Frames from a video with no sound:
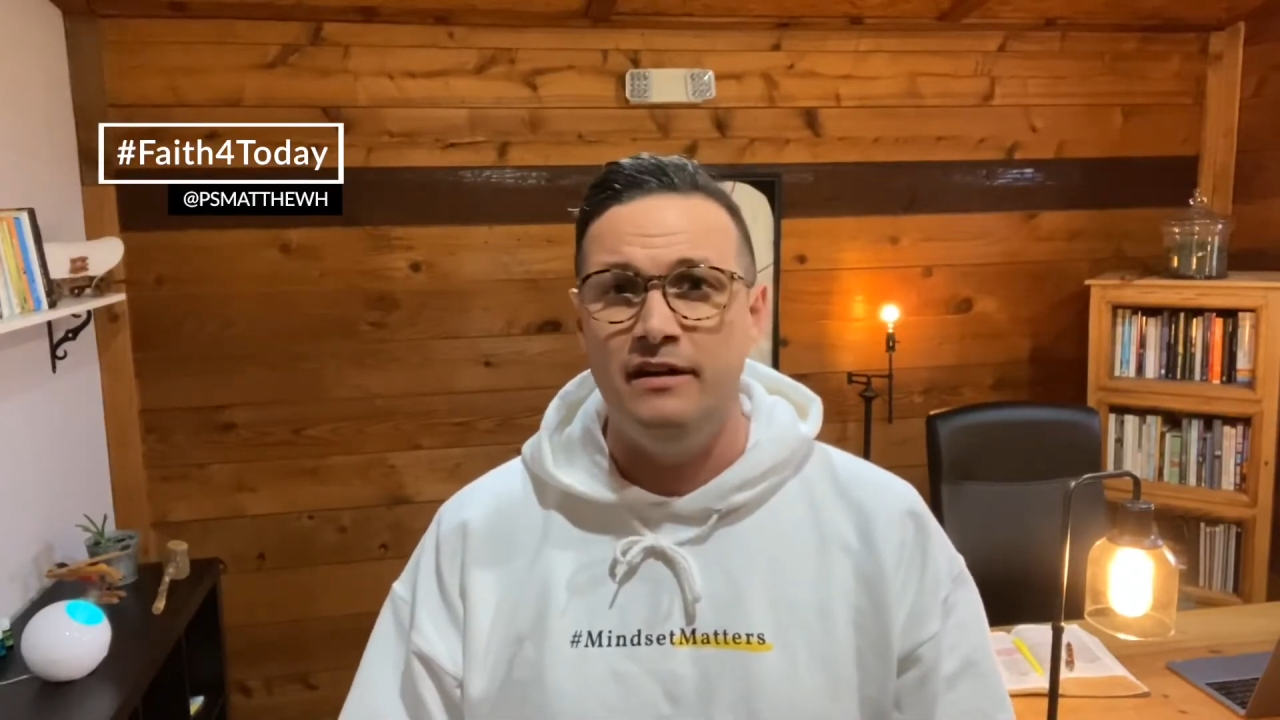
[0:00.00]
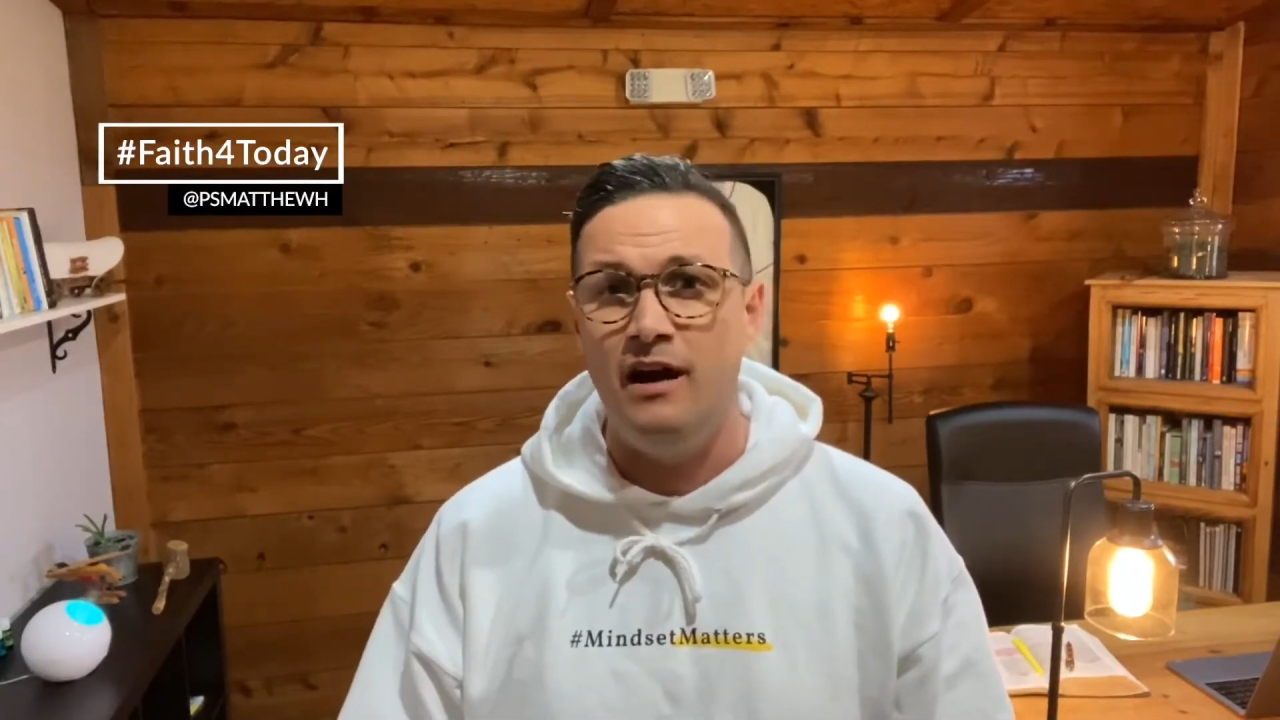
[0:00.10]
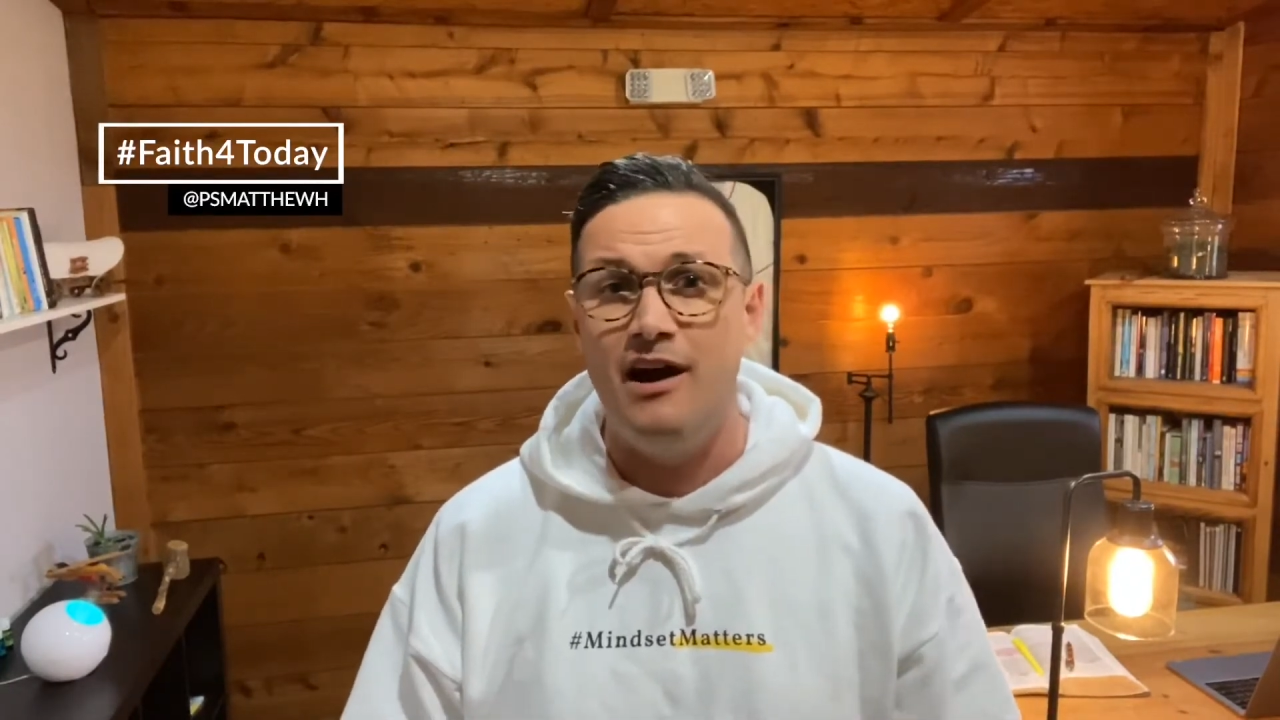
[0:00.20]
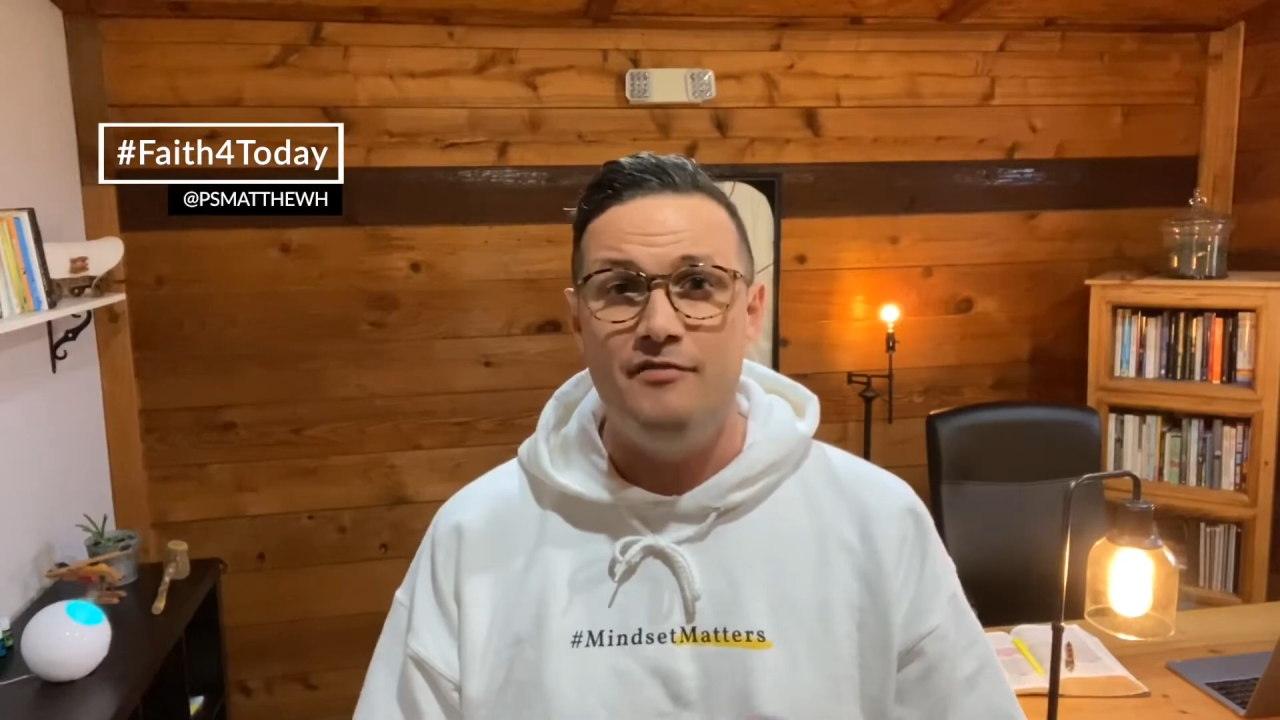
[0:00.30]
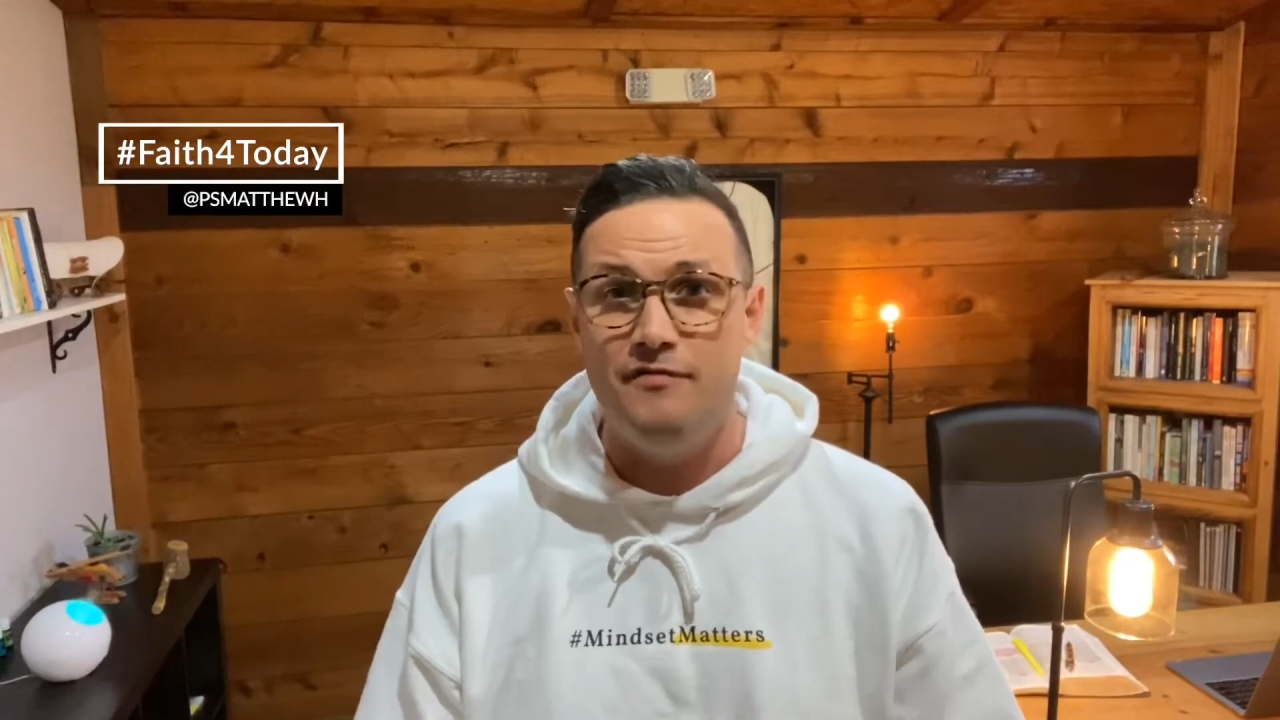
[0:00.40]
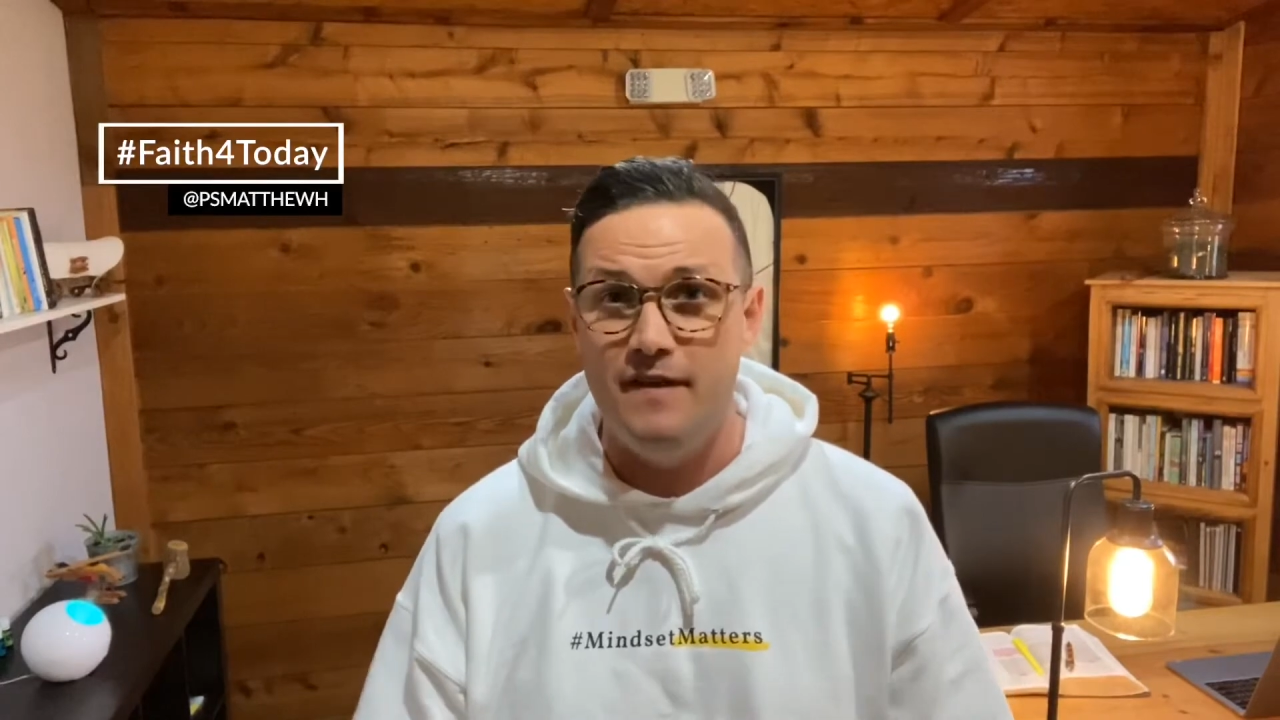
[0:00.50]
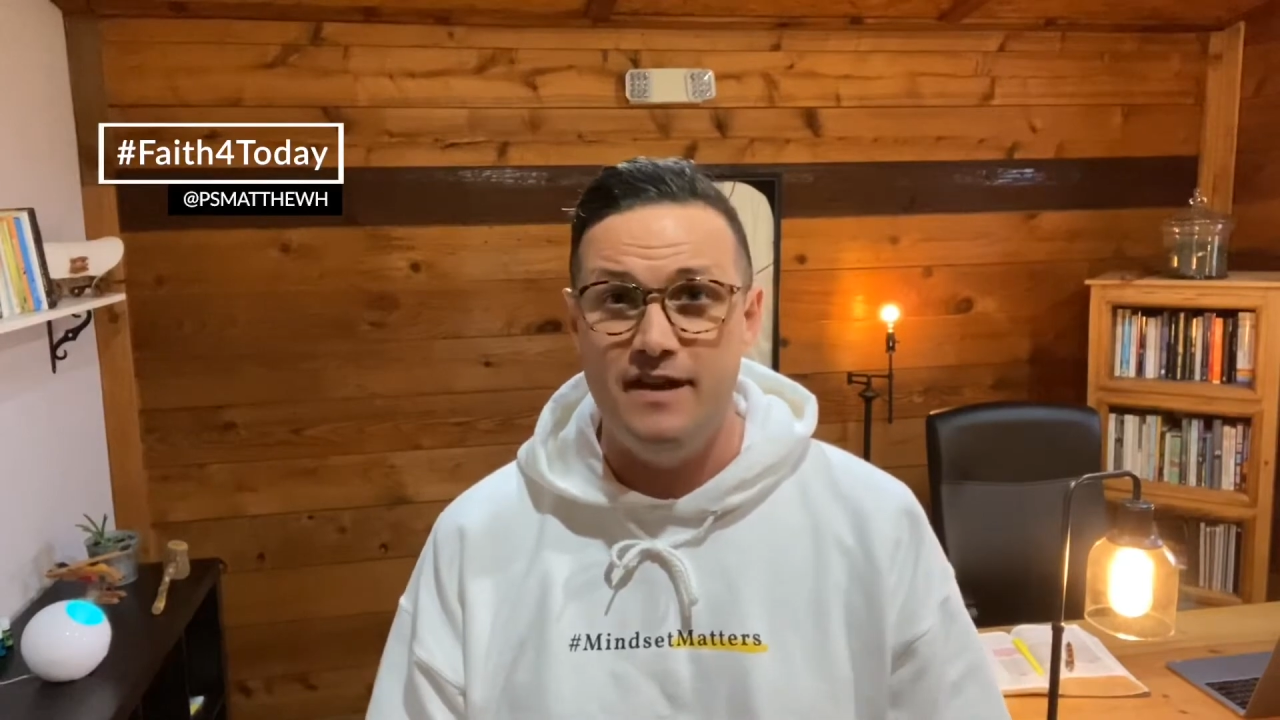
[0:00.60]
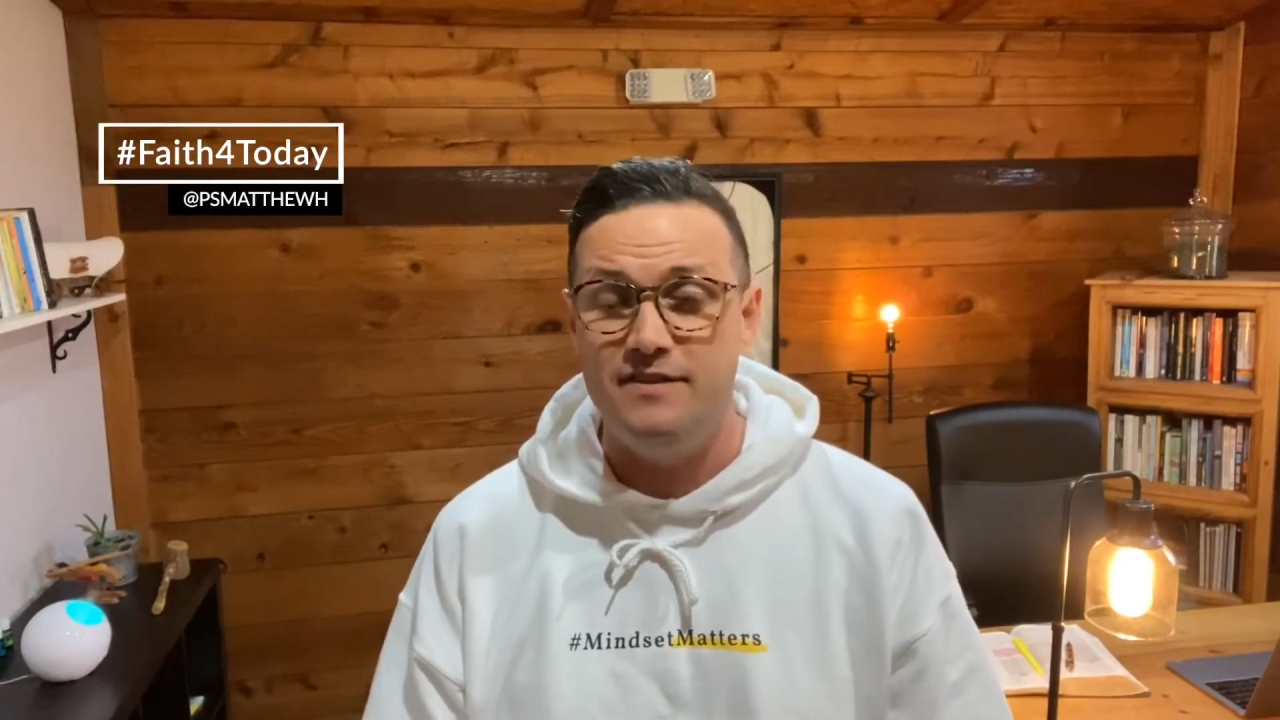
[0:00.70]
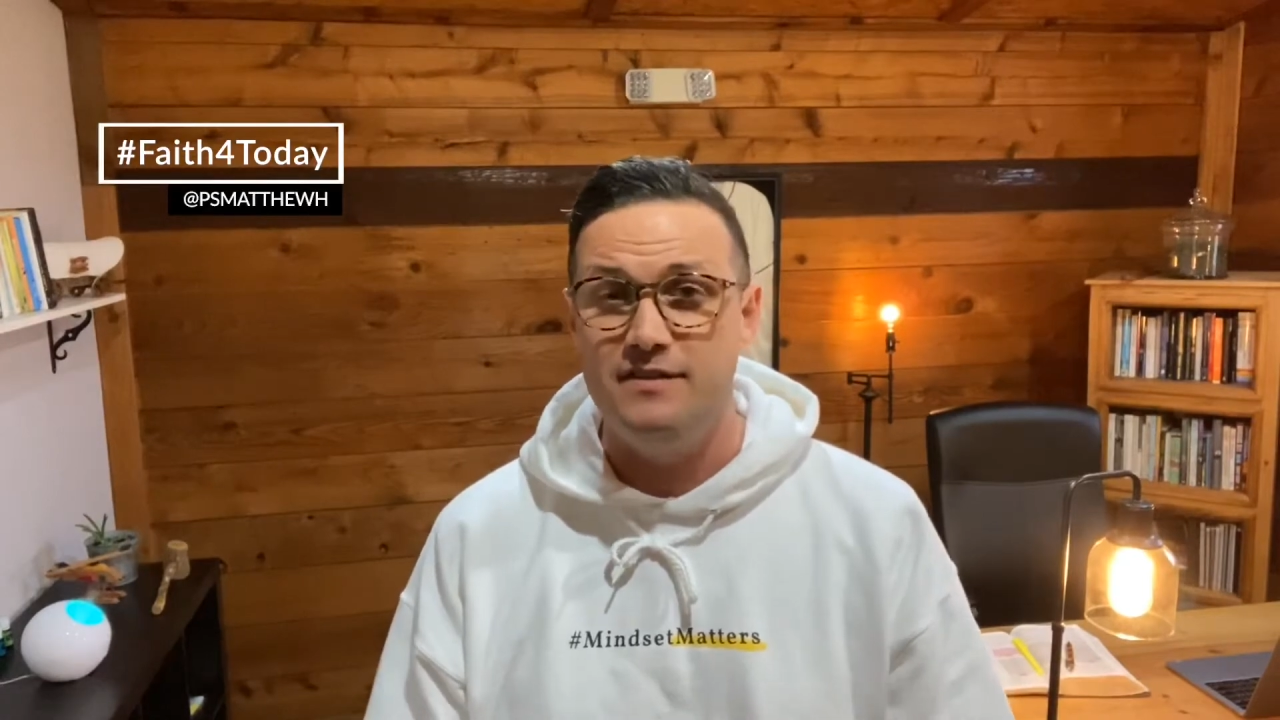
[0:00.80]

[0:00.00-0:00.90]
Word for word: our faith